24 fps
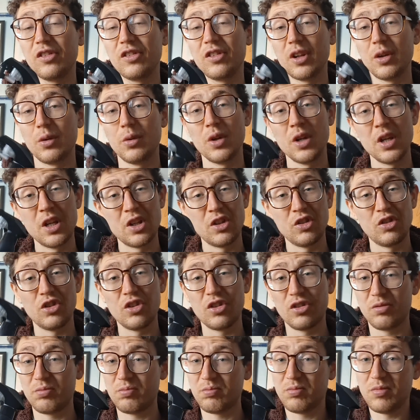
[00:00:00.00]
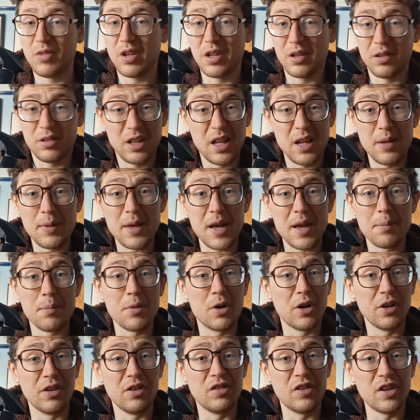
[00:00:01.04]
So just keep that in
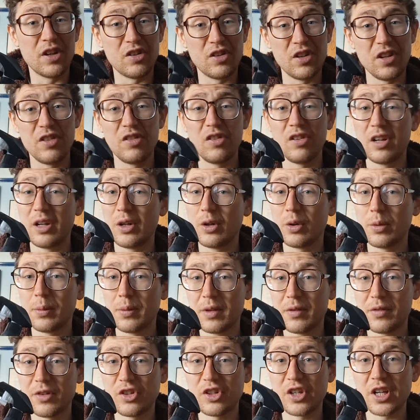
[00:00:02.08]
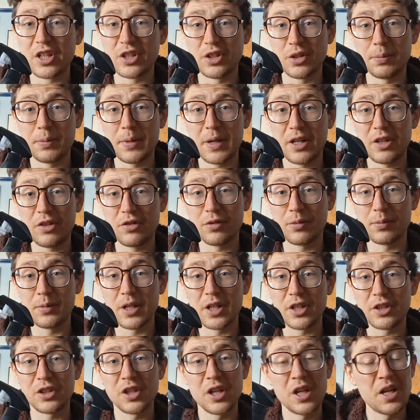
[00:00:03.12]
mind, essentially. This is a little bit of a change of pace from
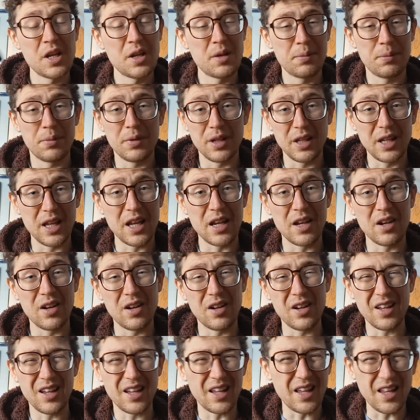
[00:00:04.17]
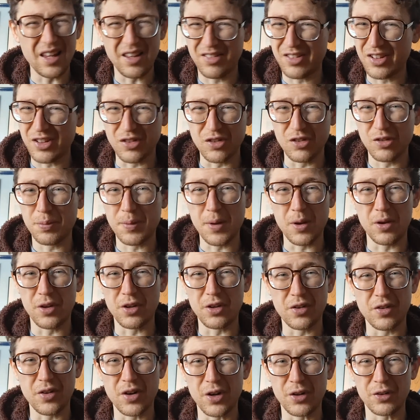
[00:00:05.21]
Lush, but again, it doesn't smell
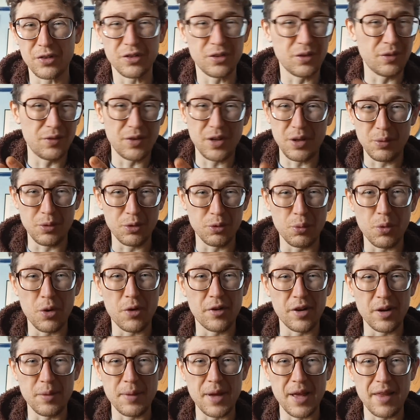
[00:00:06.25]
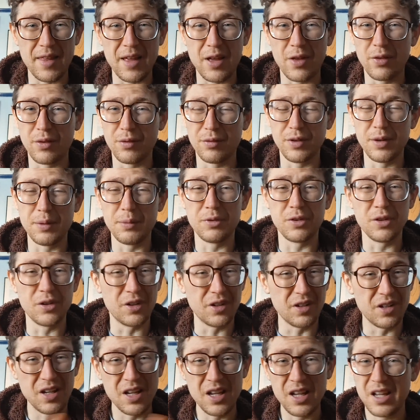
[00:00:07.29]
like grass. So if anyone's worried about that on the flip
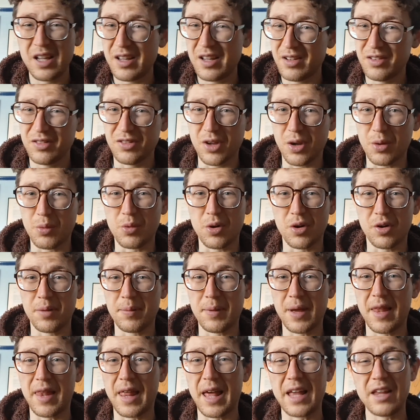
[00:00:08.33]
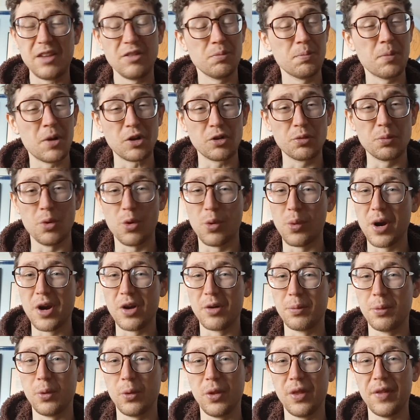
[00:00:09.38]
side, don't worry about that. It's much more
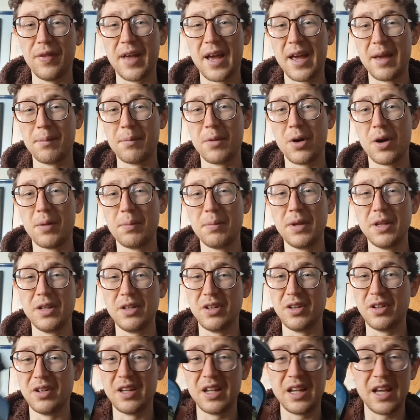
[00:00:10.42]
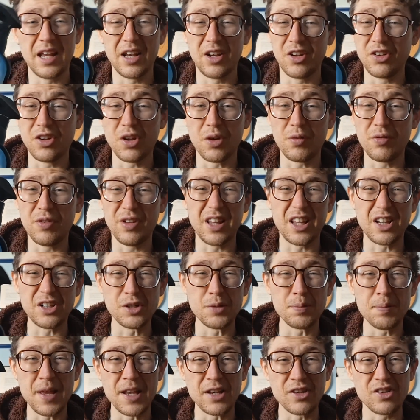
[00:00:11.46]
wearable than that, in my opinion. And I don't think they
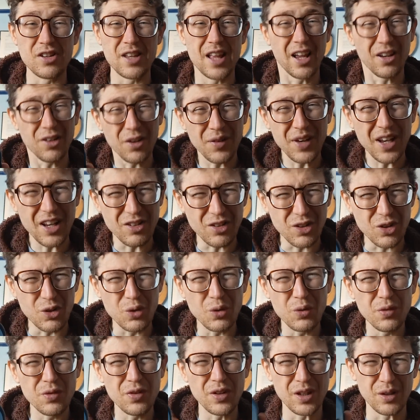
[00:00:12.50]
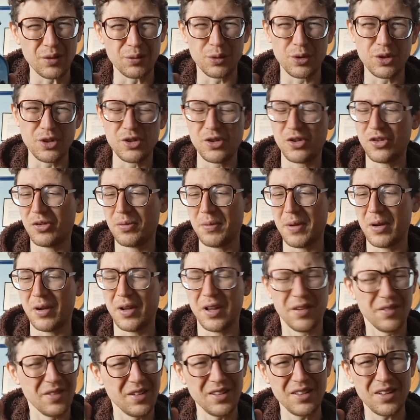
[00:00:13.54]
should mention that. I don't think that's a good thing of what you should smell
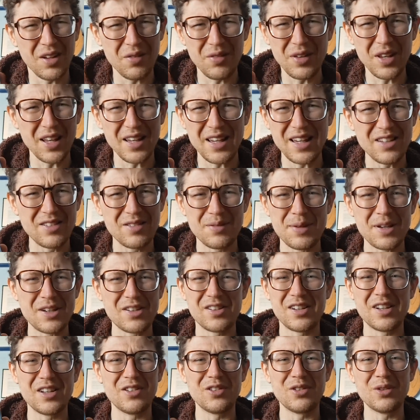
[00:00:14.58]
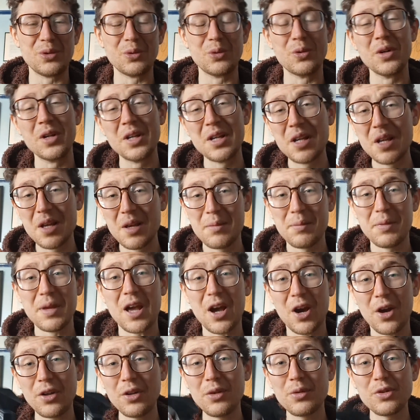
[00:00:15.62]
like. I don't think they need to mention it at all. But yeah,
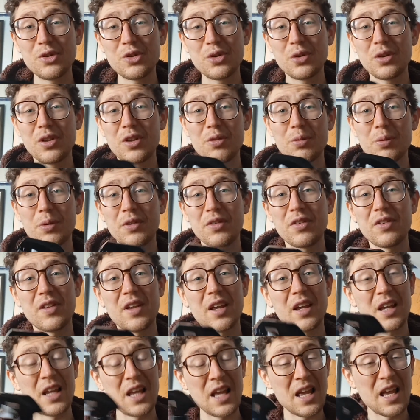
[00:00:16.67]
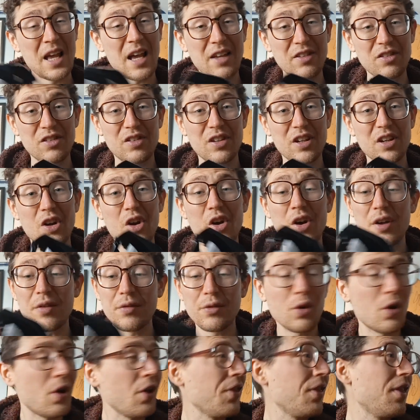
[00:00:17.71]
I hope you enjoyed this one today. As I said, I've
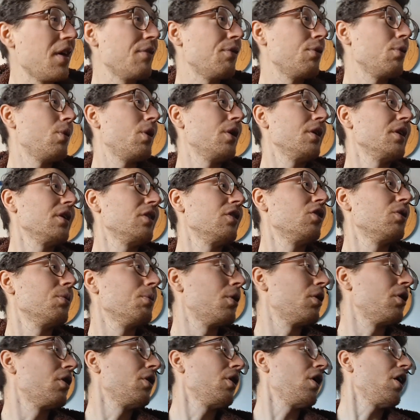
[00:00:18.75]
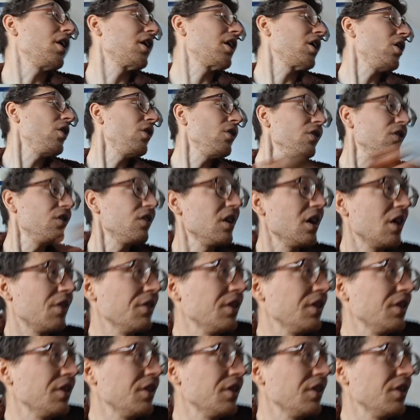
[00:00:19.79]
got another one tomorrow. I can't see it.